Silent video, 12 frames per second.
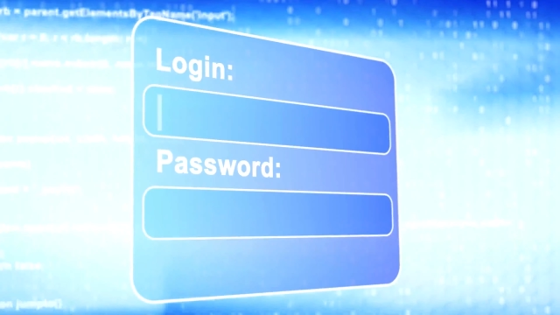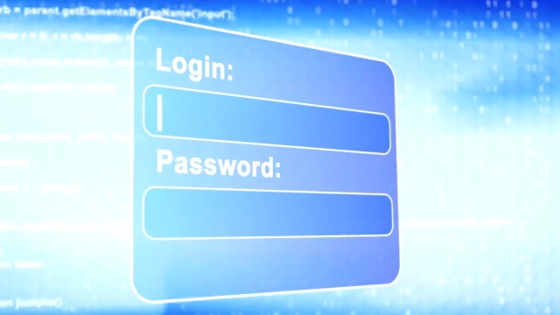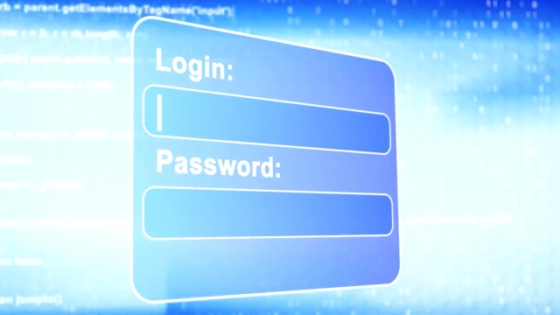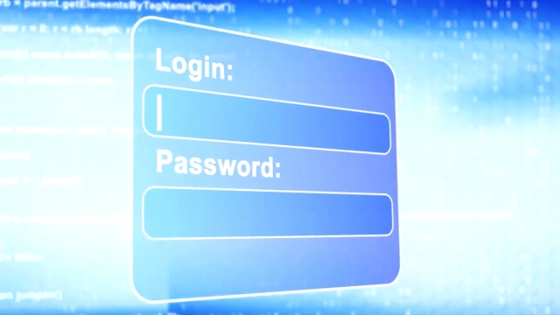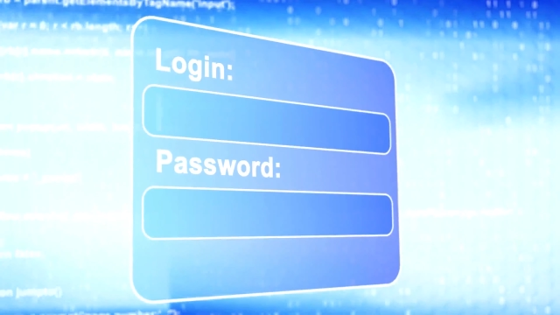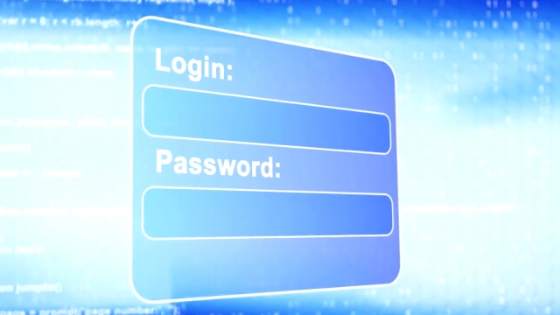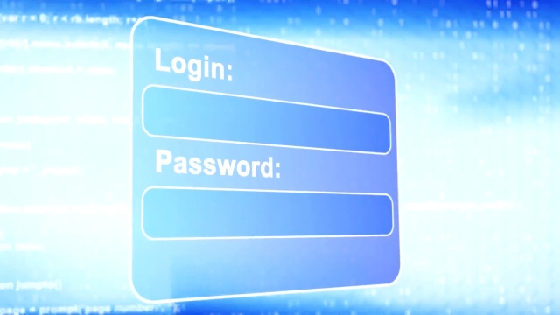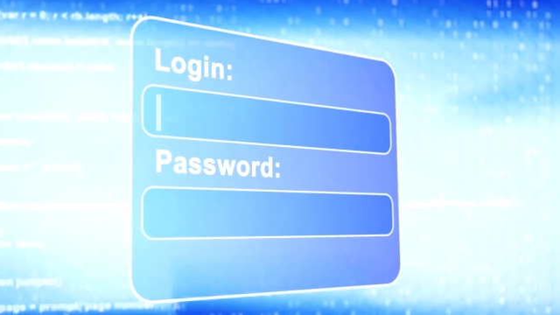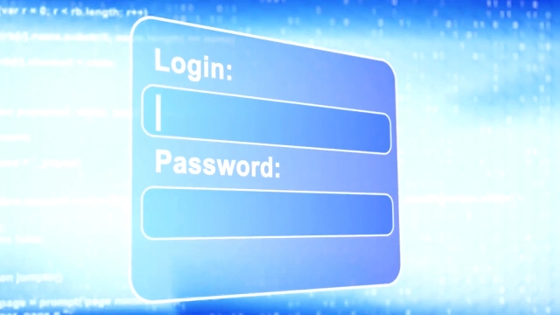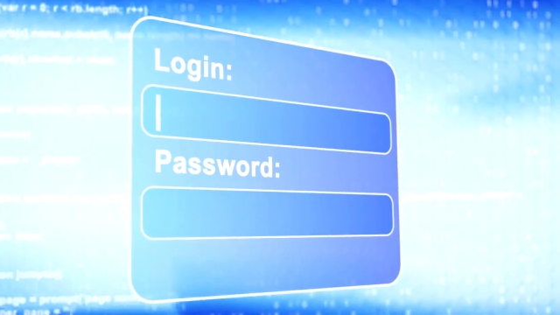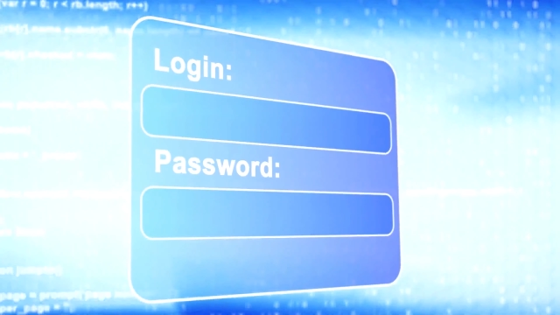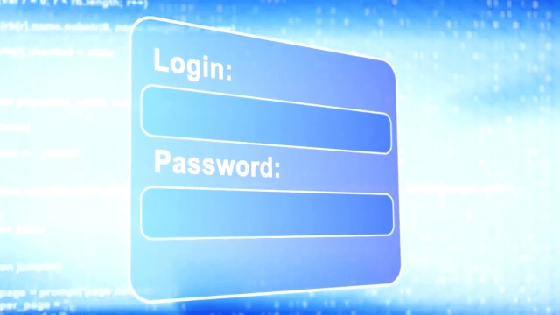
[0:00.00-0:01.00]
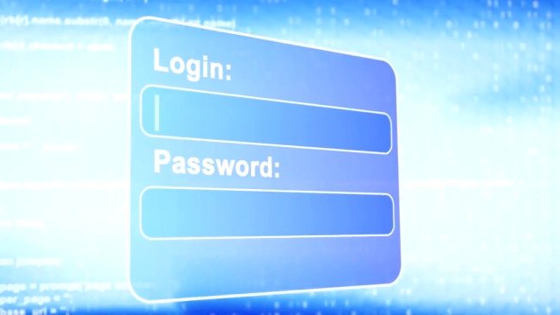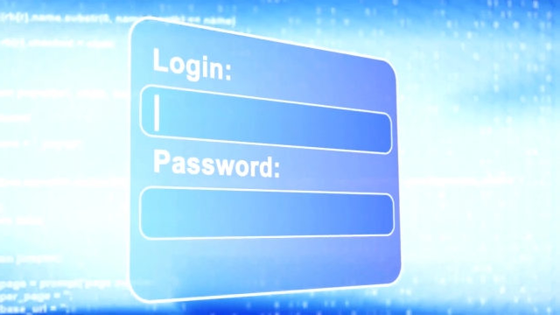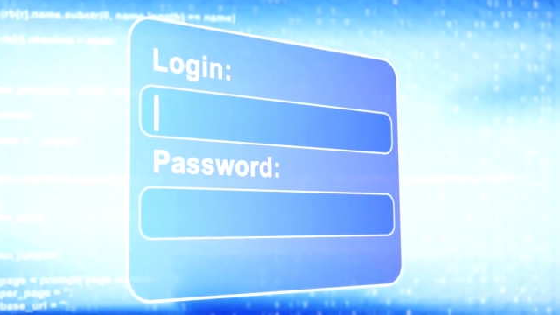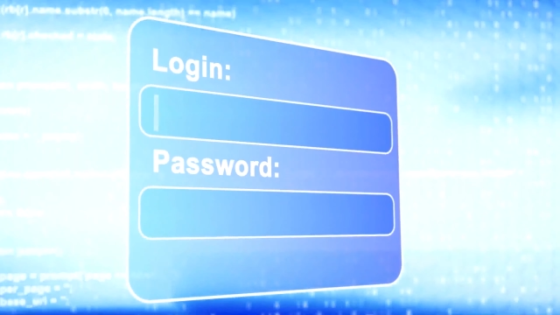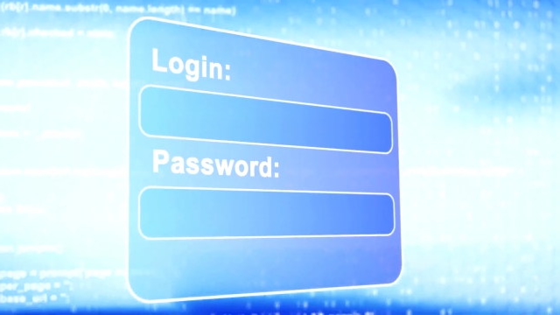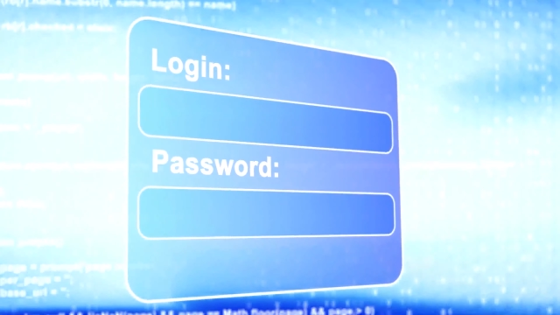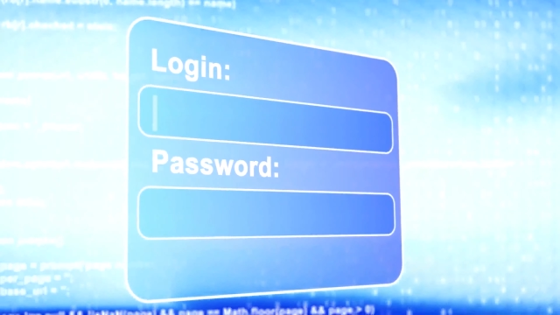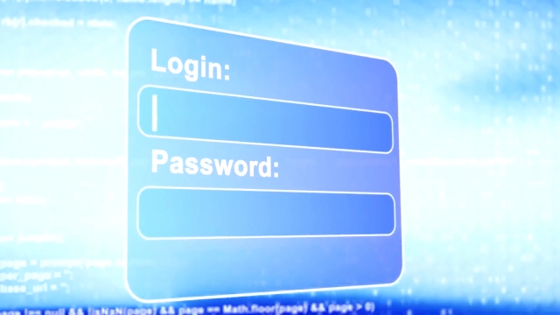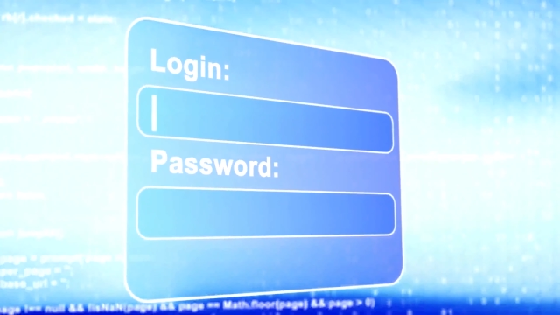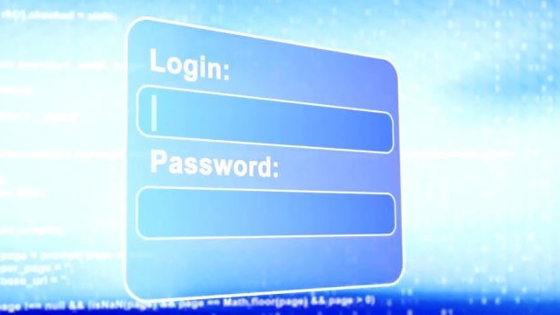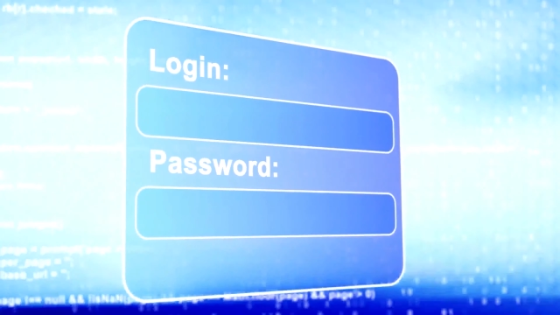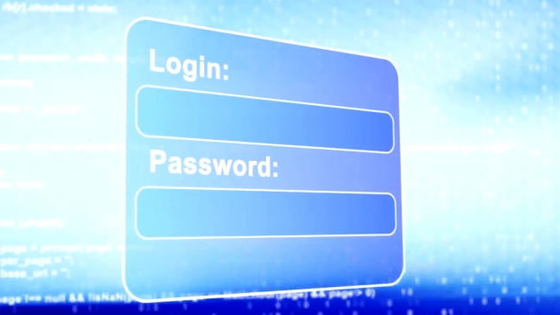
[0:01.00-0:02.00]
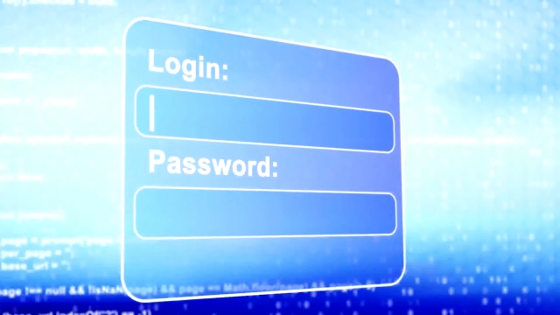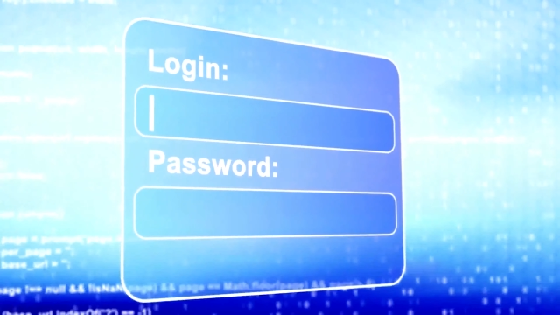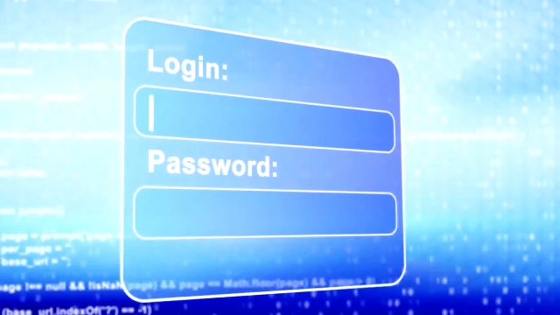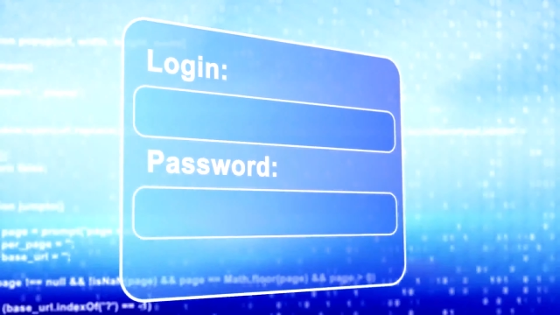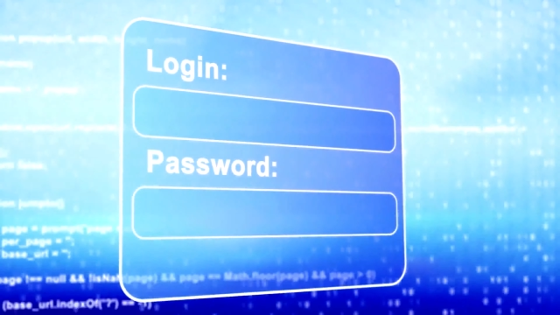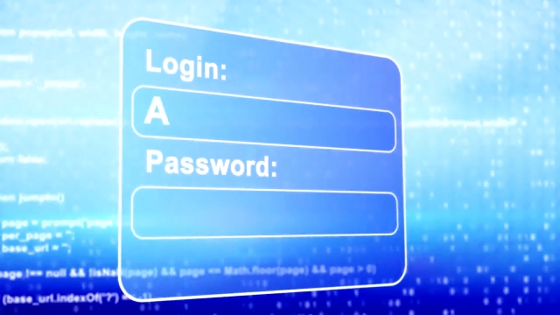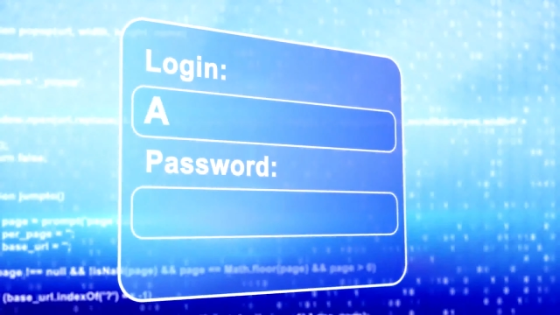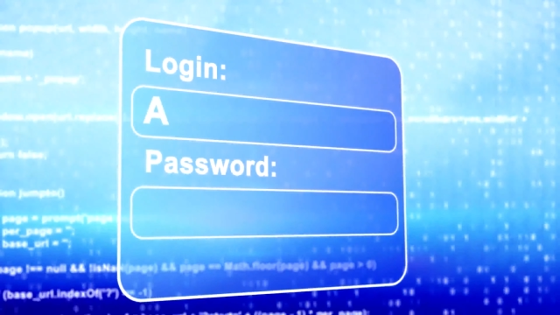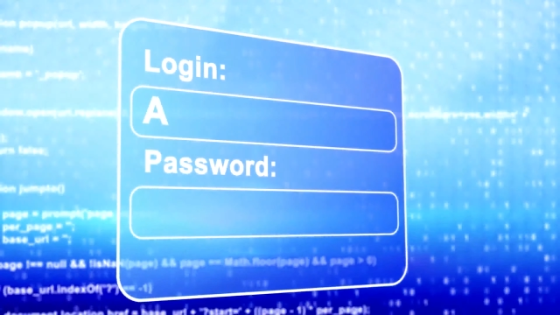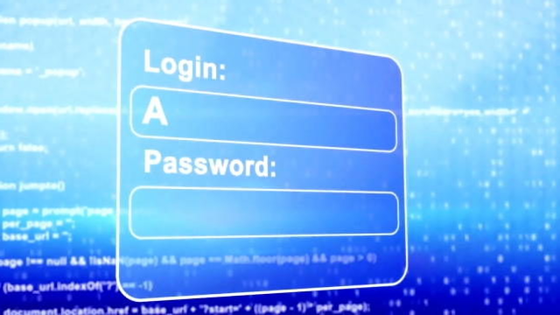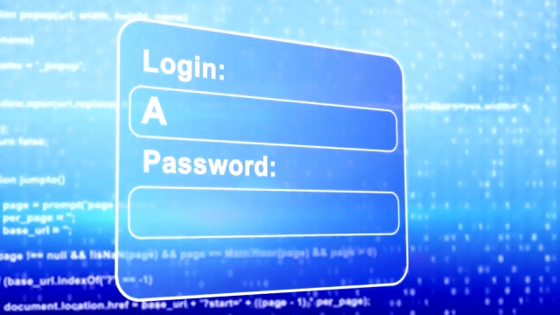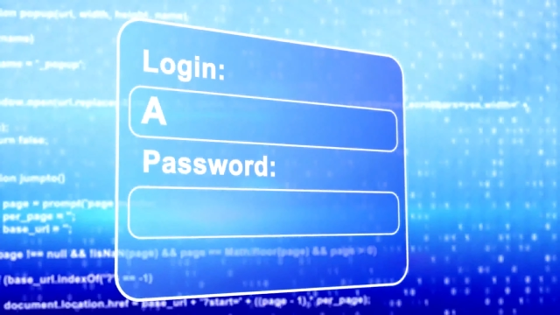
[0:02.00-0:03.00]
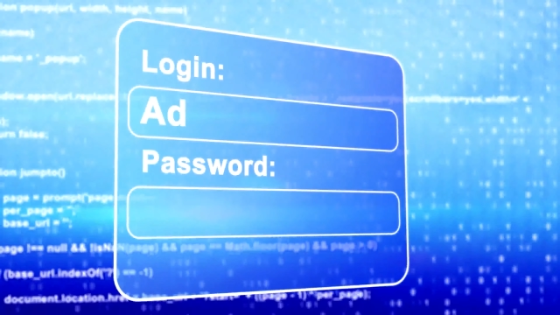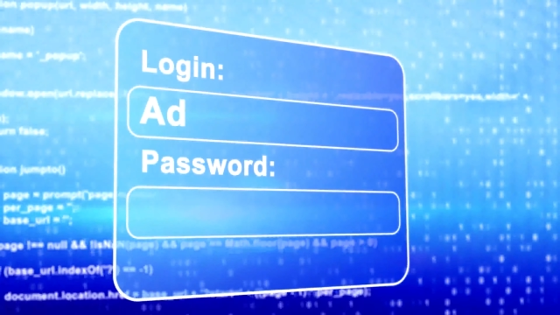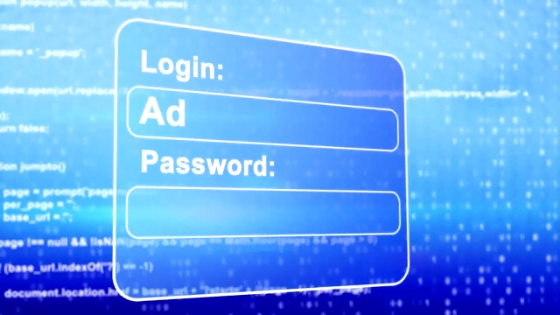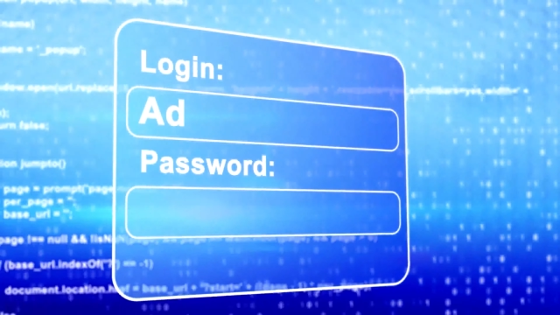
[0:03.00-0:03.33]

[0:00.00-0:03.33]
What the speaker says: (no speaker visible)